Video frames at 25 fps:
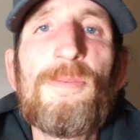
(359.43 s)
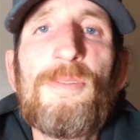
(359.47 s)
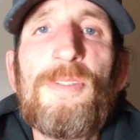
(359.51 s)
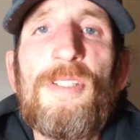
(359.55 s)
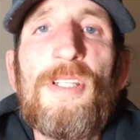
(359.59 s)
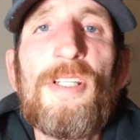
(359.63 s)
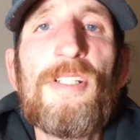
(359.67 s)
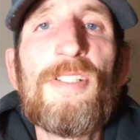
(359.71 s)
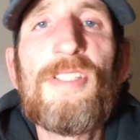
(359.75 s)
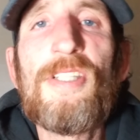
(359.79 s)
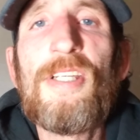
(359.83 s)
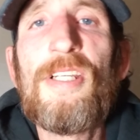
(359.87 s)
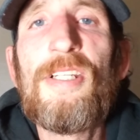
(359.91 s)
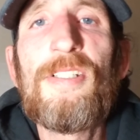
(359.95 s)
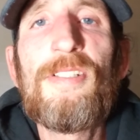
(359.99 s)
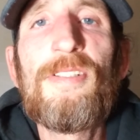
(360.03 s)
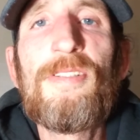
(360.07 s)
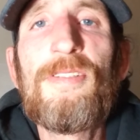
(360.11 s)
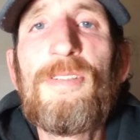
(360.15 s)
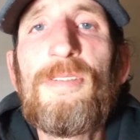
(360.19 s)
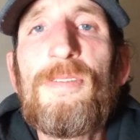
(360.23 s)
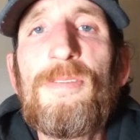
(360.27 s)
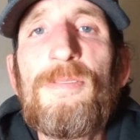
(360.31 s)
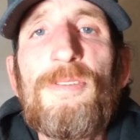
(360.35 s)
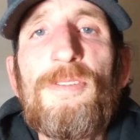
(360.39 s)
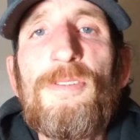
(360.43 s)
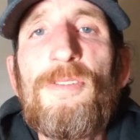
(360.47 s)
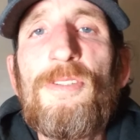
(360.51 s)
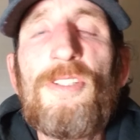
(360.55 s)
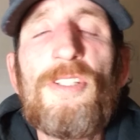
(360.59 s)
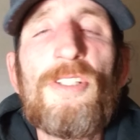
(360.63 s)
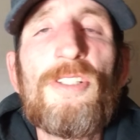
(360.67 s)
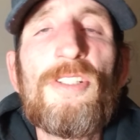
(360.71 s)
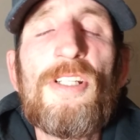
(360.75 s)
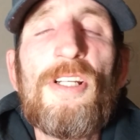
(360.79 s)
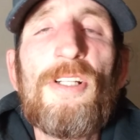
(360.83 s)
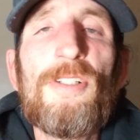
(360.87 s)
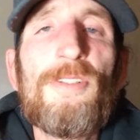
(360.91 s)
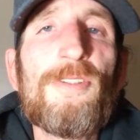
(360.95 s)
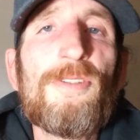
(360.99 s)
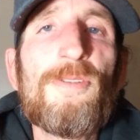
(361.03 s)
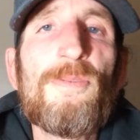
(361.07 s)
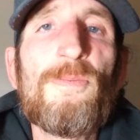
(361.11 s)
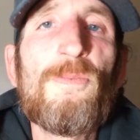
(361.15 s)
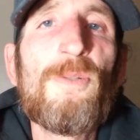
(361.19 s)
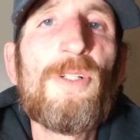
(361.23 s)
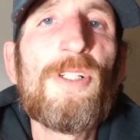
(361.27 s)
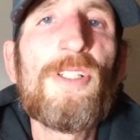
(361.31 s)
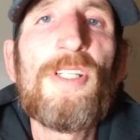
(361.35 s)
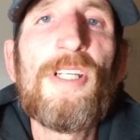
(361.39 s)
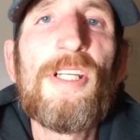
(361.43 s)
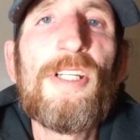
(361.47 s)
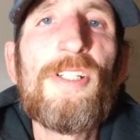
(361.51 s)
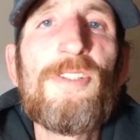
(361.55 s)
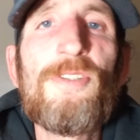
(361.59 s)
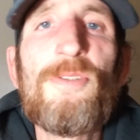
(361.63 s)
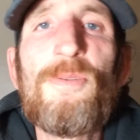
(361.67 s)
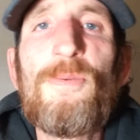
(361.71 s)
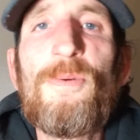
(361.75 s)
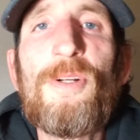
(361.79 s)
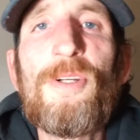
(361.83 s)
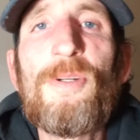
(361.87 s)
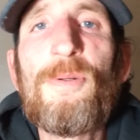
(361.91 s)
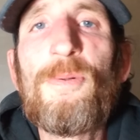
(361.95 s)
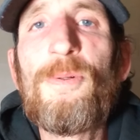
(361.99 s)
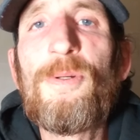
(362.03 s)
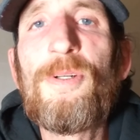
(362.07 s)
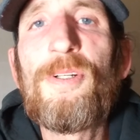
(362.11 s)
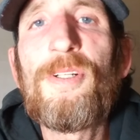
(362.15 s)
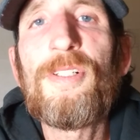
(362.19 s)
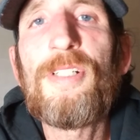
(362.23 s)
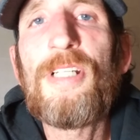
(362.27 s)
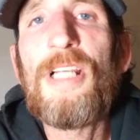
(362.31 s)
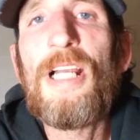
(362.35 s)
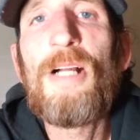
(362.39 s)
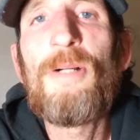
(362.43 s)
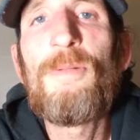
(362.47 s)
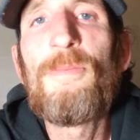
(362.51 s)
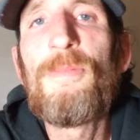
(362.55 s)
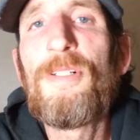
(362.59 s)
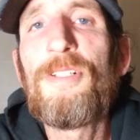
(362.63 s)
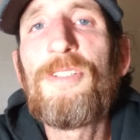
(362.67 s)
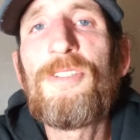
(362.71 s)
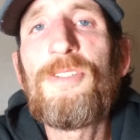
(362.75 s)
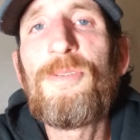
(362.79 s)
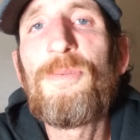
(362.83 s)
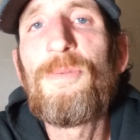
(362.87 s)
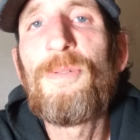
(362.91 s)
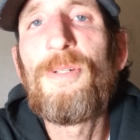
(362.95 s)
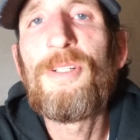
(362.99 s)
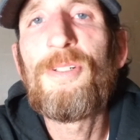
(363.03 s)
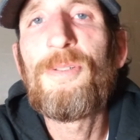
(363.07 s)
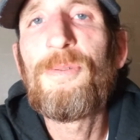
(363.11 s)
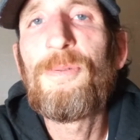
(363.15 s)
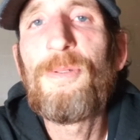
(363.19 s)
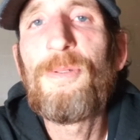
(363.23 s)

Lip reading: They say, you just tell us what days you want to work, how much you want to